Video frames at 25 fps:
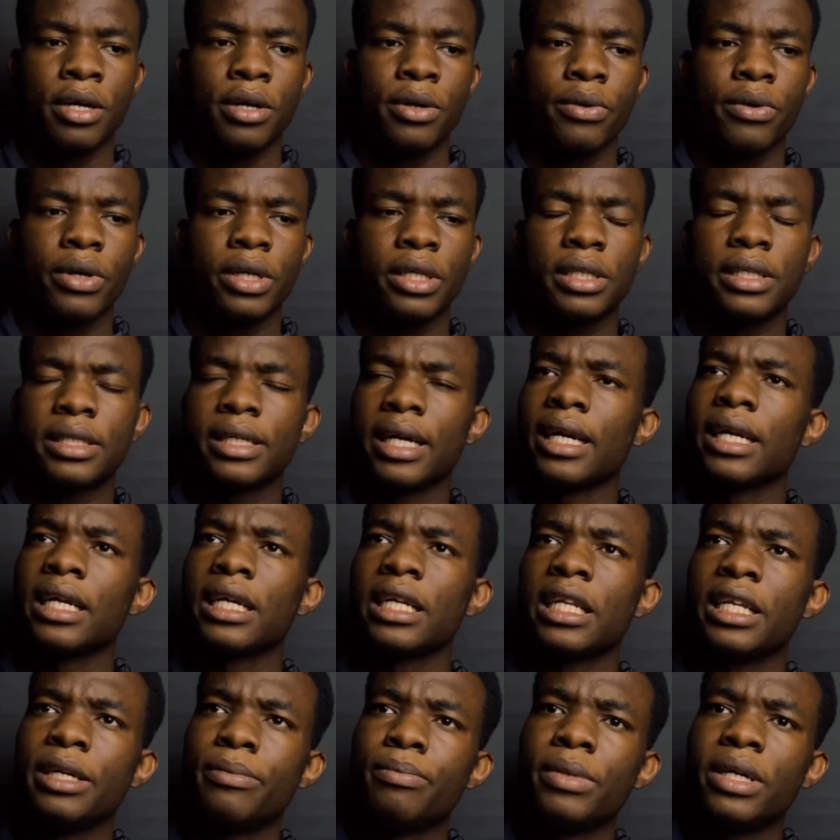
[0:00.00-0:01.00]
which
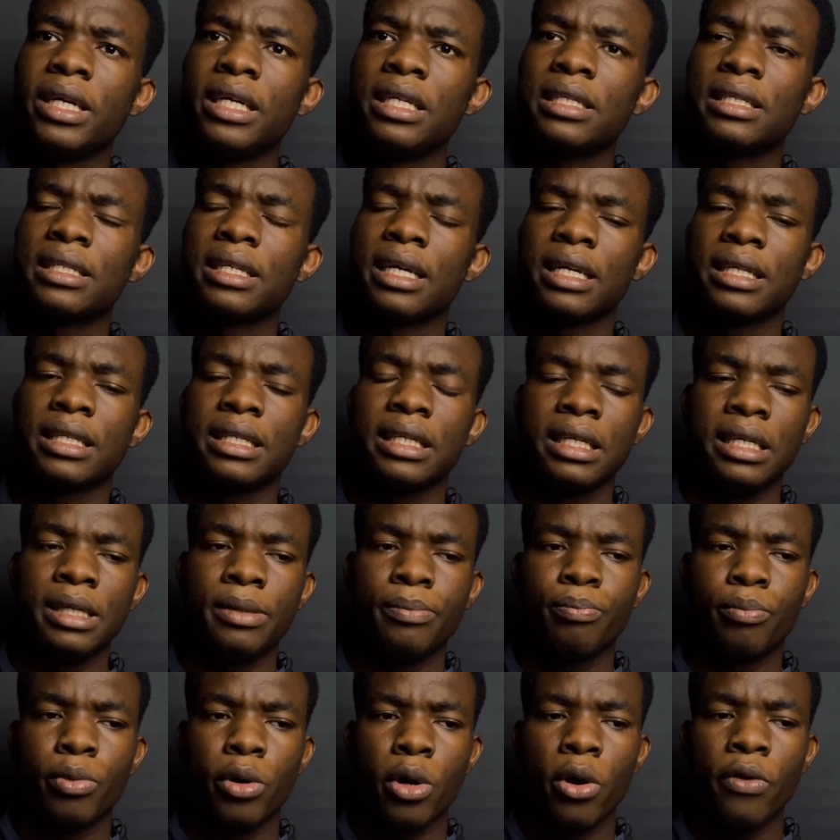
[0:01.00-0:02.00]
technically means that
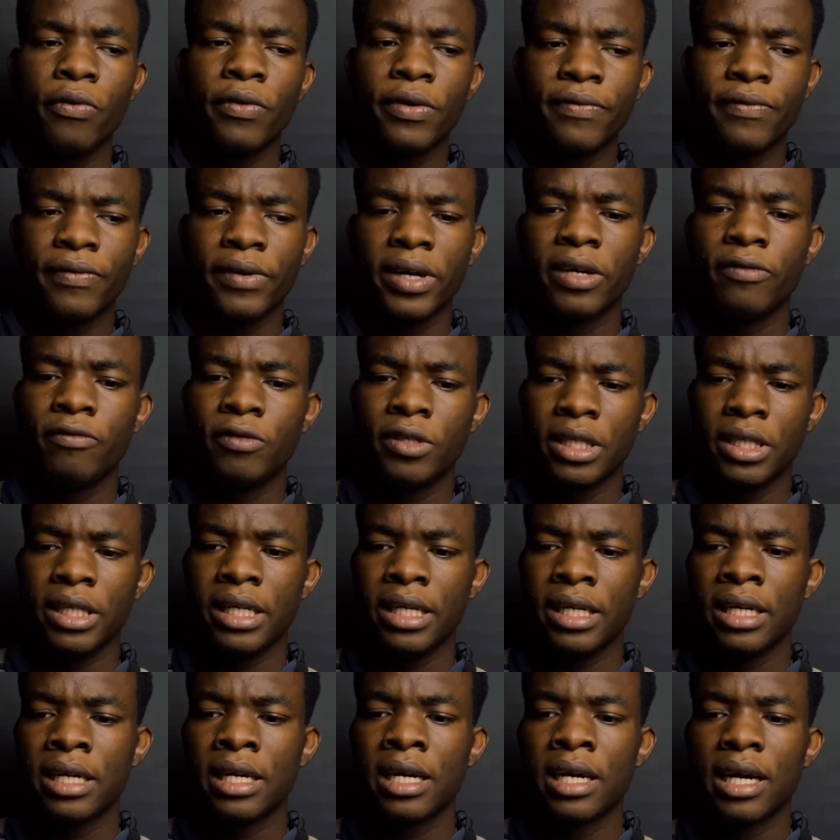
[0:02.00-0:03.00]
the Povo
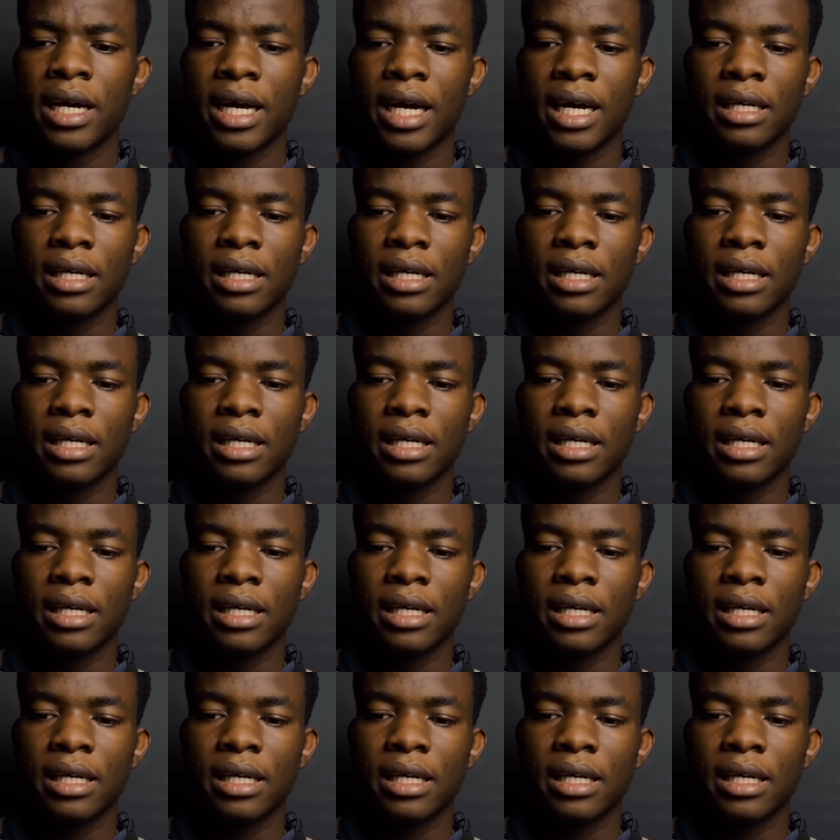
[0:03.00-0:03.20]
5G